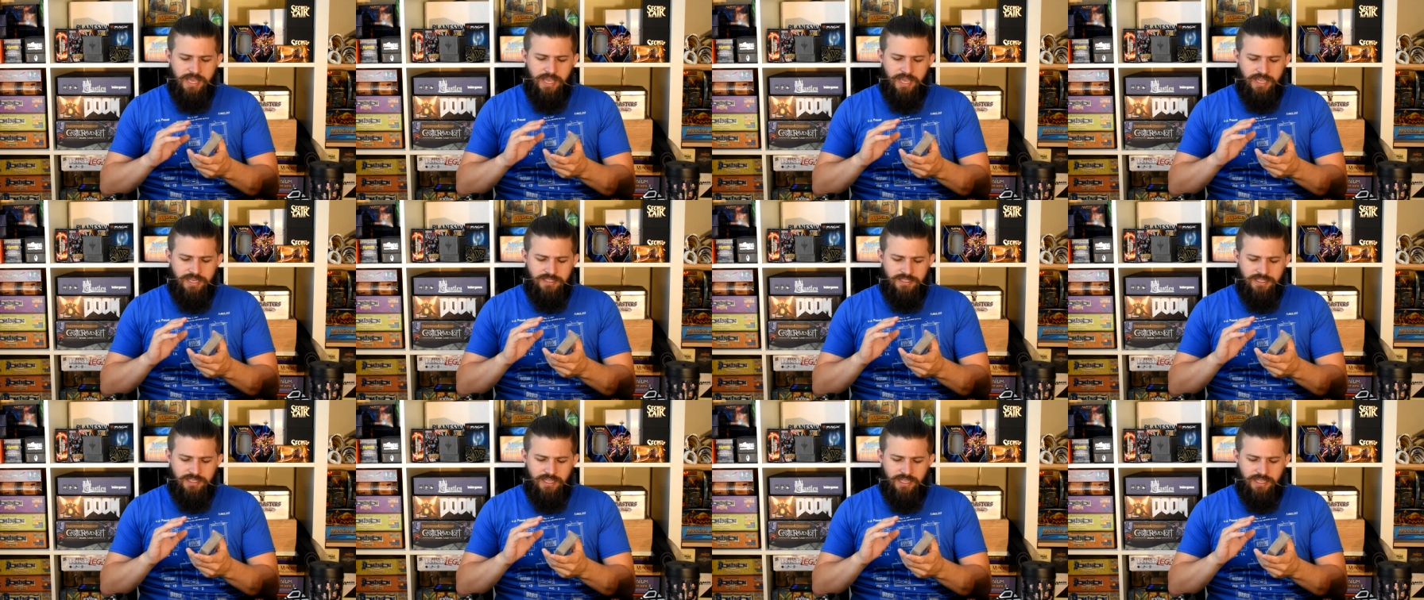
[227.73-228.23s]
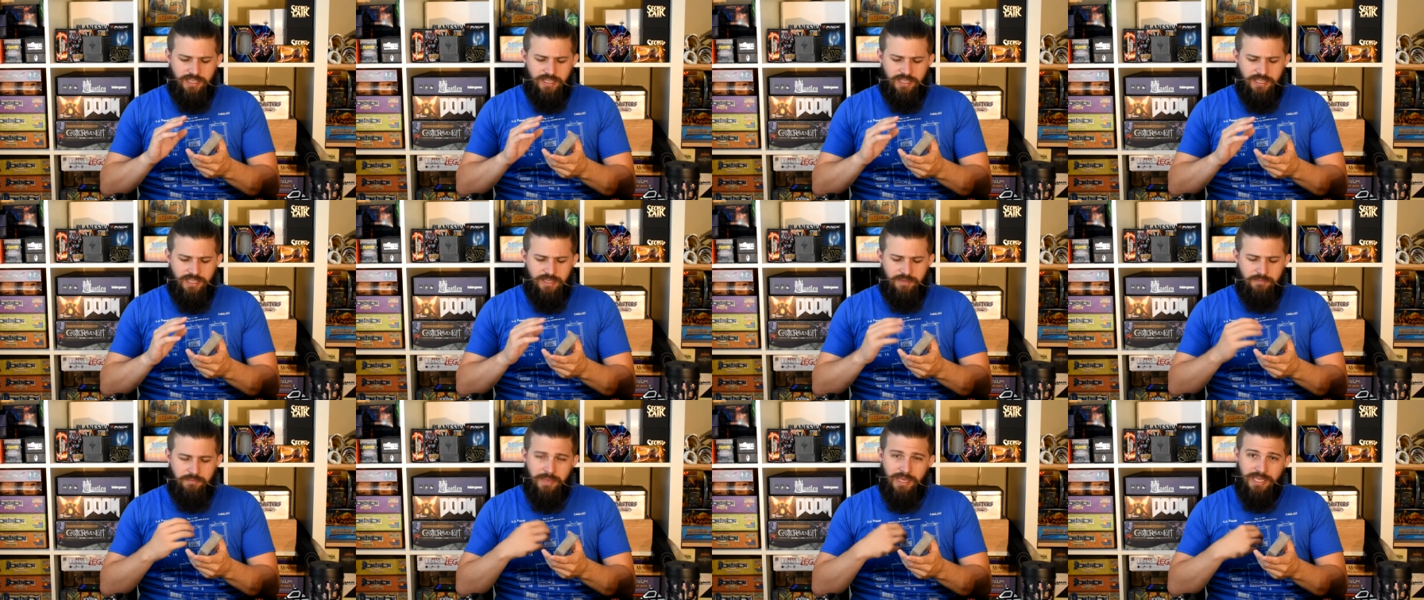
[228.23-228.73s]
and
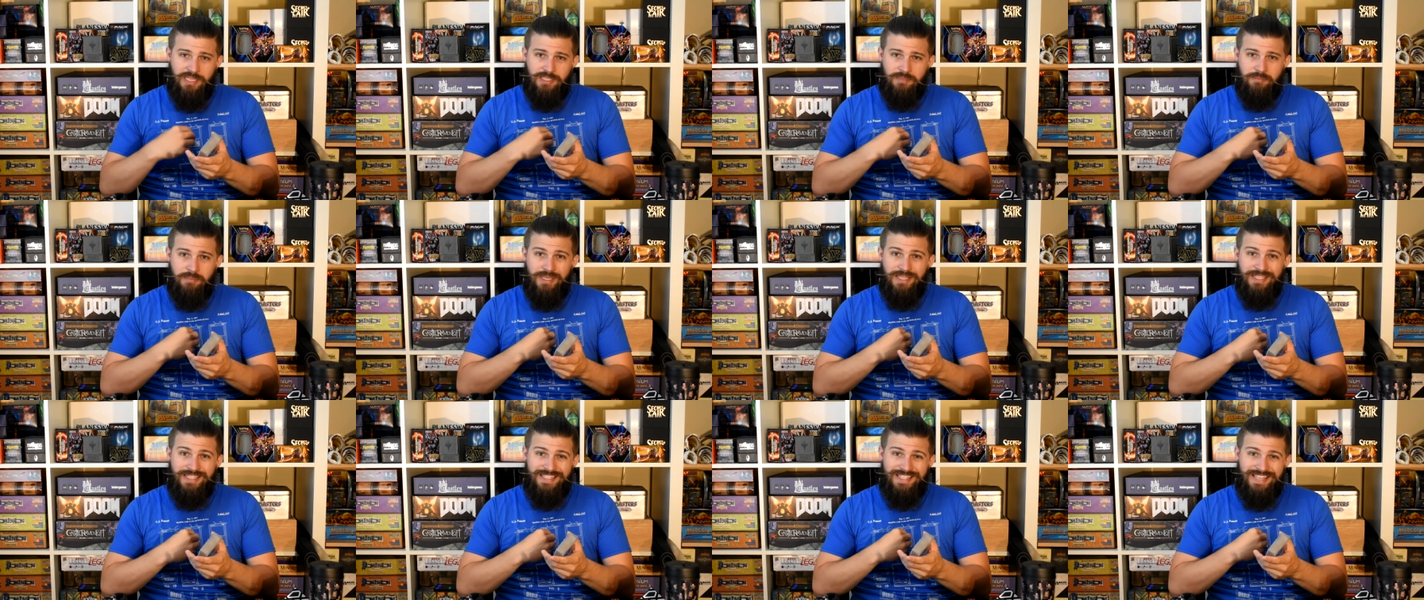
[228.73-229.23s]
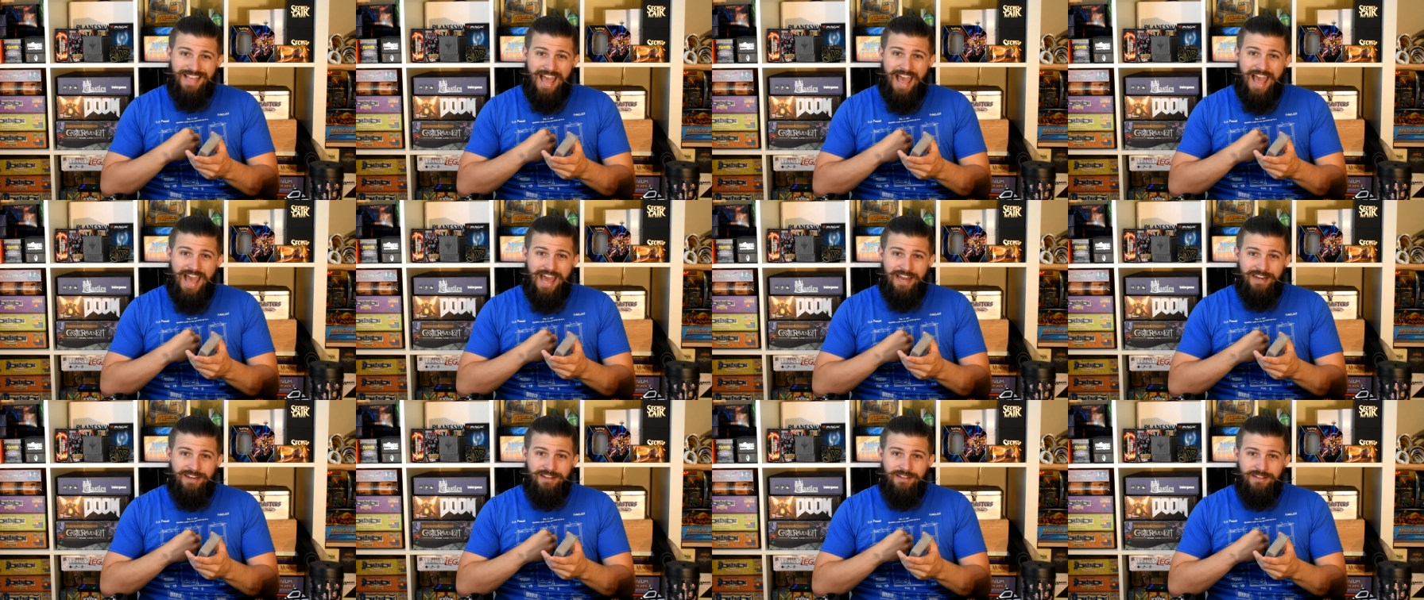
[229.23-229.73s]
it makes me
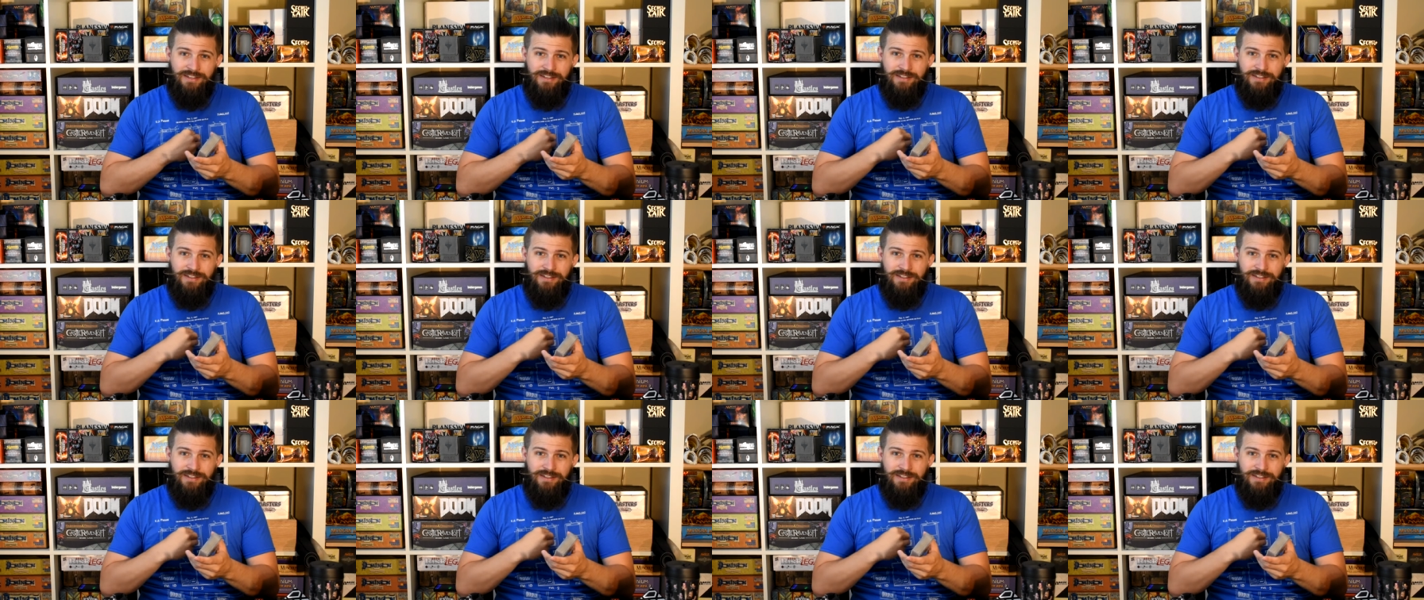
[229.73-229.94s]
sad